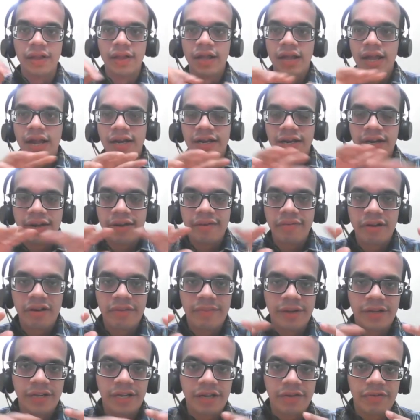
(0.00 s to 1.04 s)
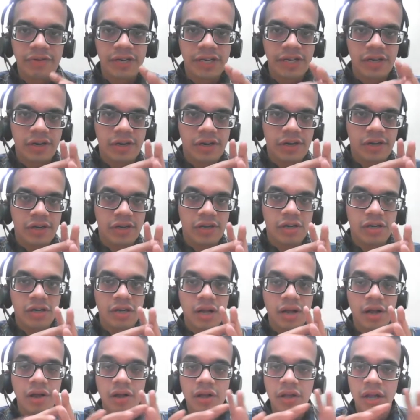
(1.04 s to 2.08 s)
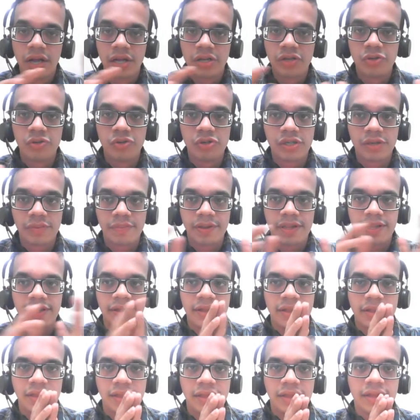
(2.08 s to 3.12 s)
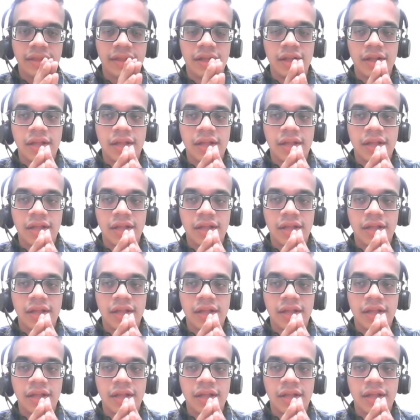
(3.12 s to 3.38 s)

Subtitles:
and they will be giving the huge businesses,